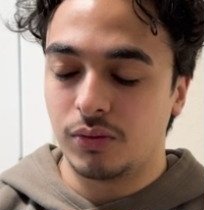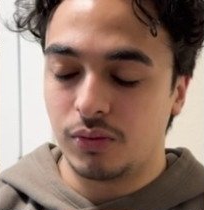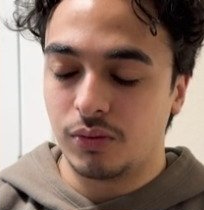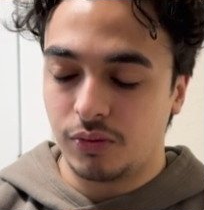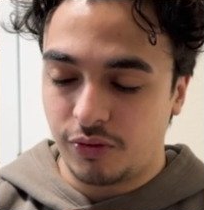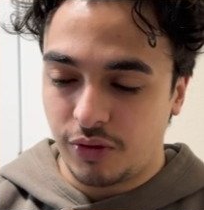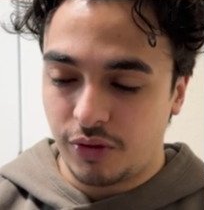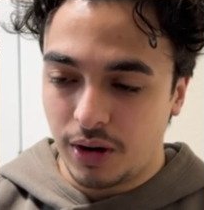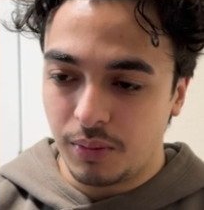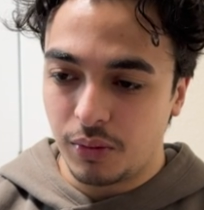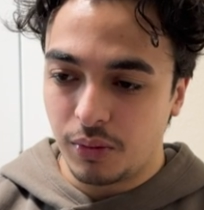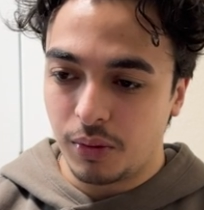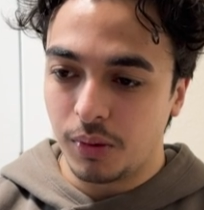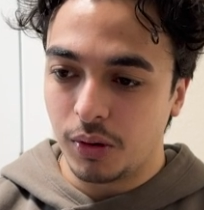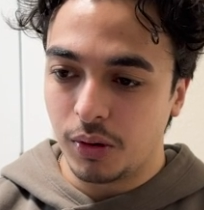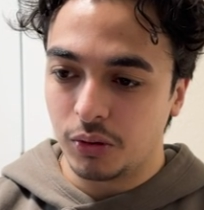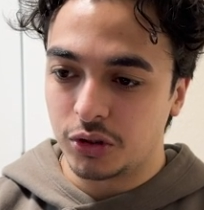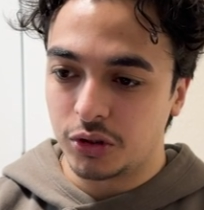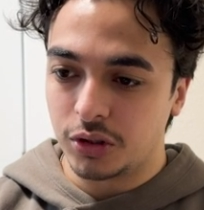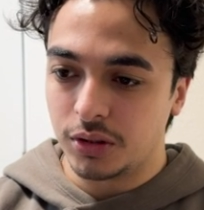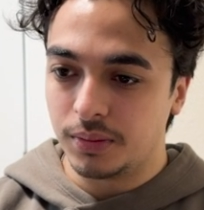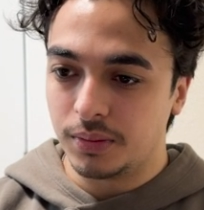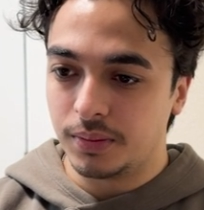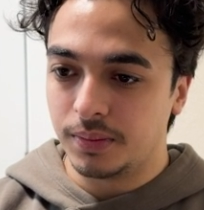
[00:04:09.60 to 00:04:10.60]

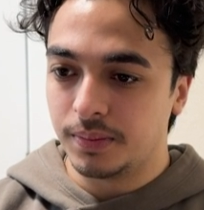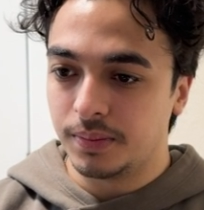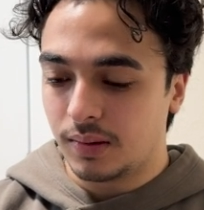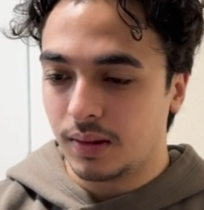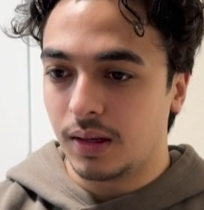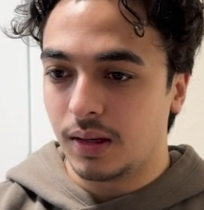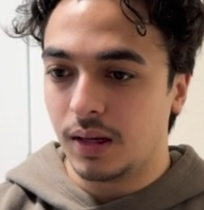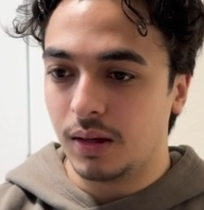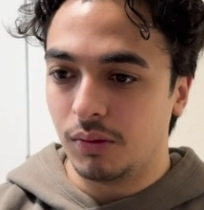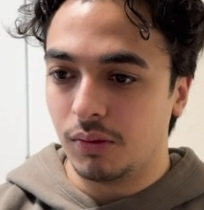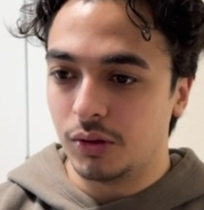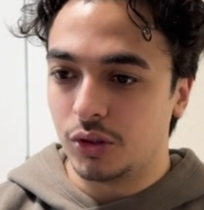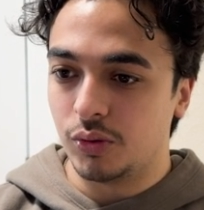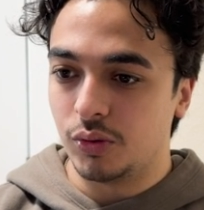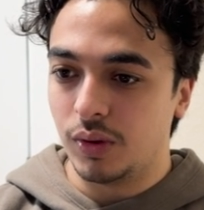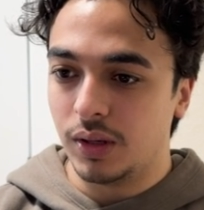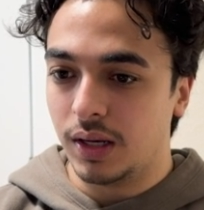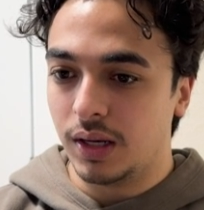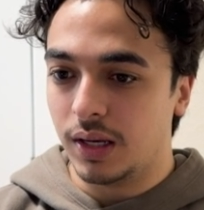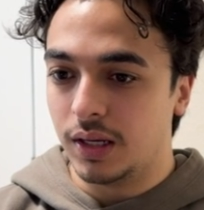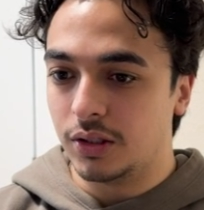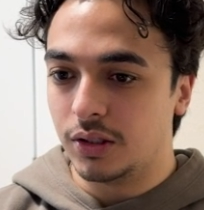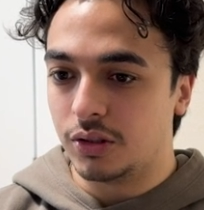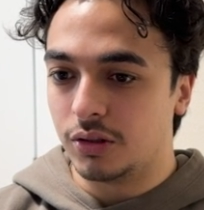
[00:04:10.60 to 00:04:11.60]
FramerMotion. And once we
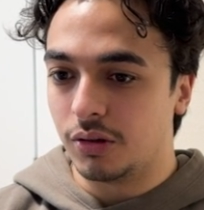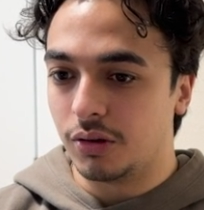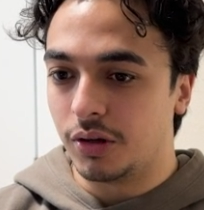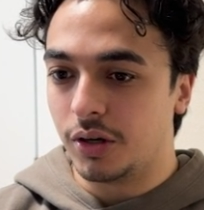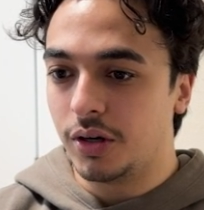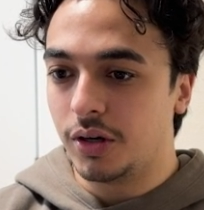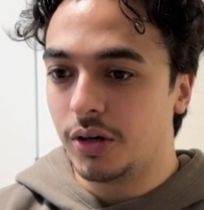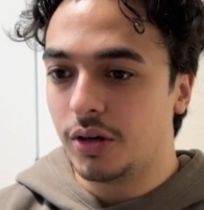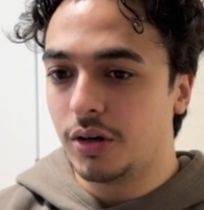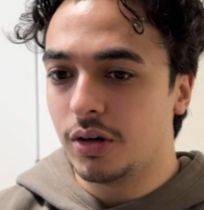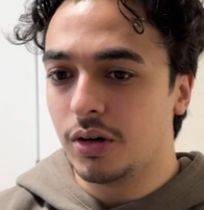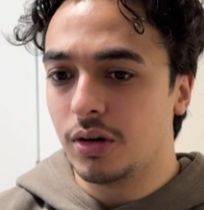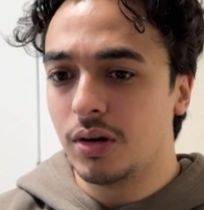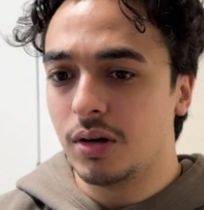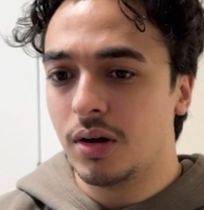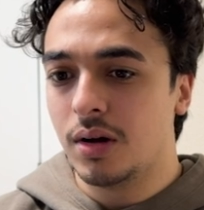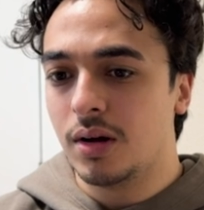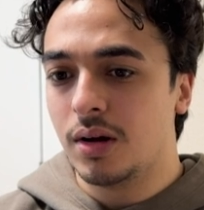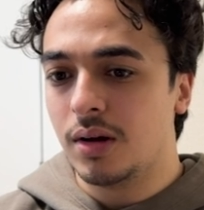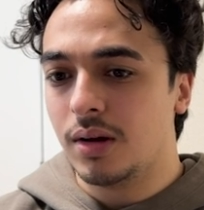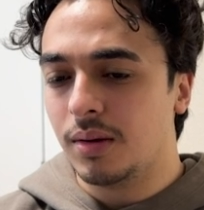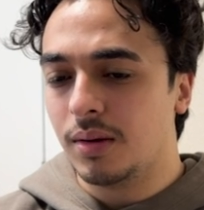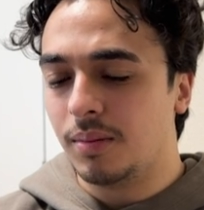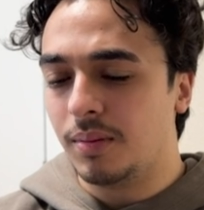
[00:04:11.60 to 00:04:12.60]
hit enter here,
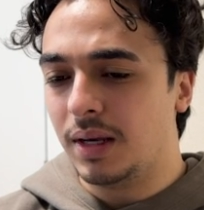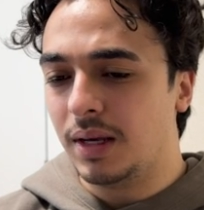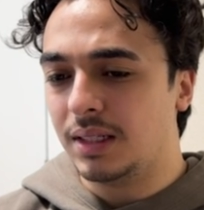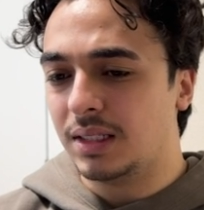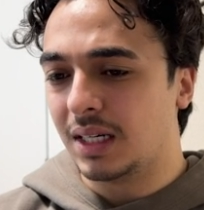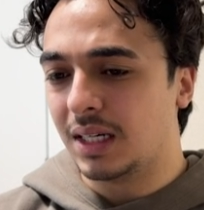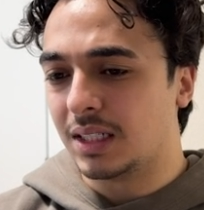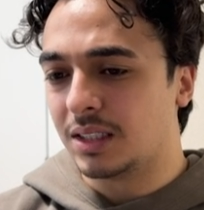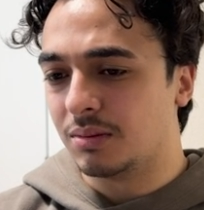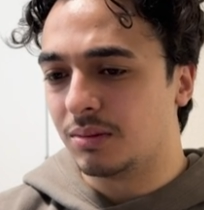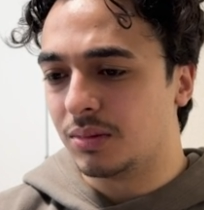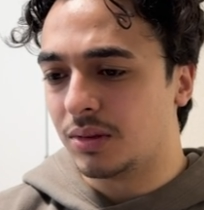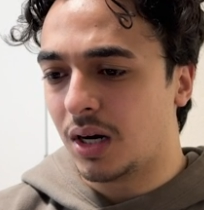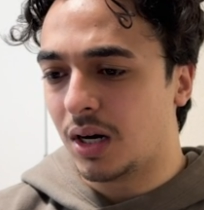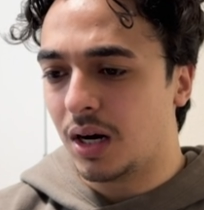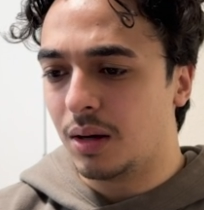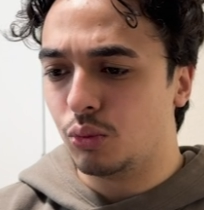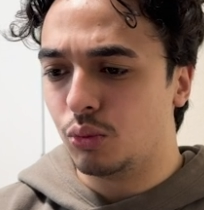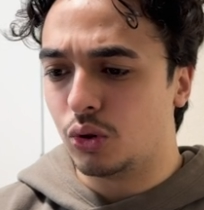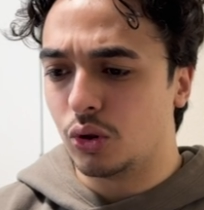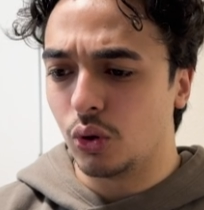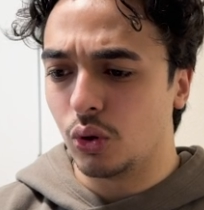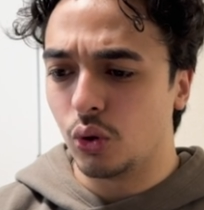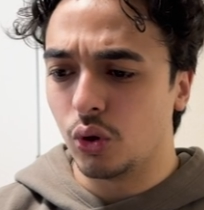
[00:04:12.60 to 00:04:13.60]
may take some time
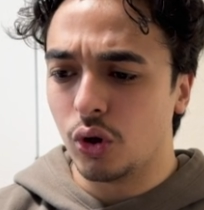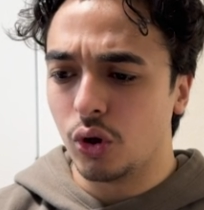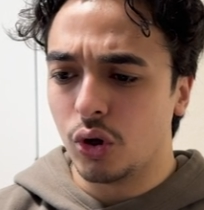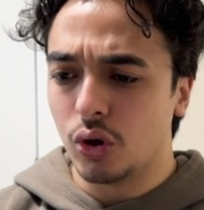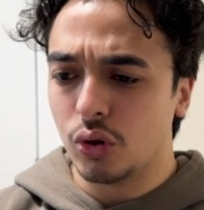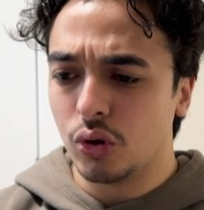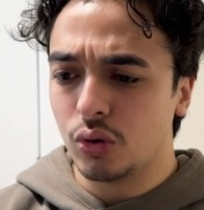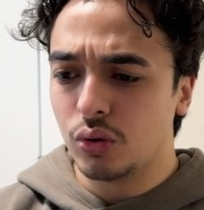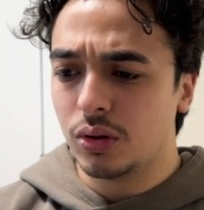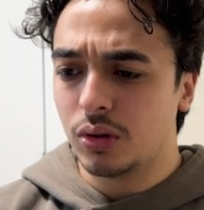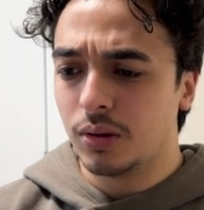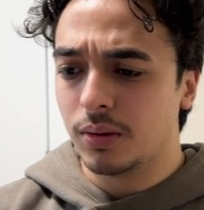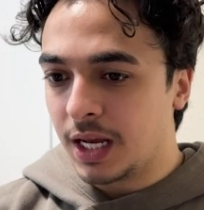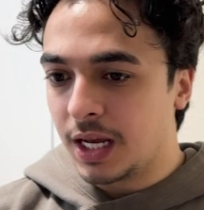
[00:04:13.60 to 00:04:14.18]
to load.